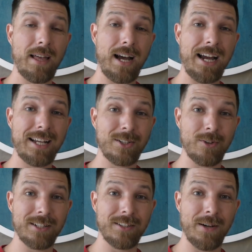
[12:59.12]
I had a
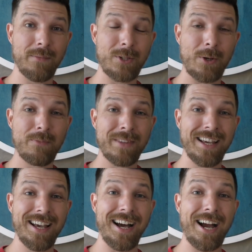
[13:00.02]
great time. So
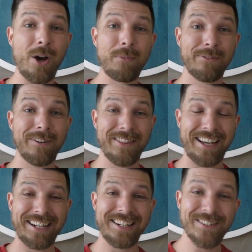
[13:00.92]
I hope you found
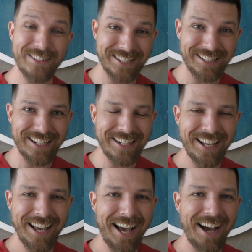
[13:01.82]
that interesting.
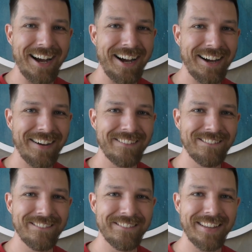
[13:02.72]

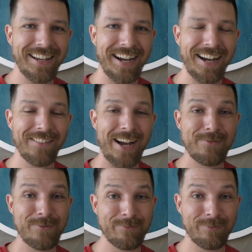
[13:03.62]

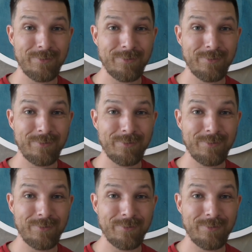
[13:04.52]
I'm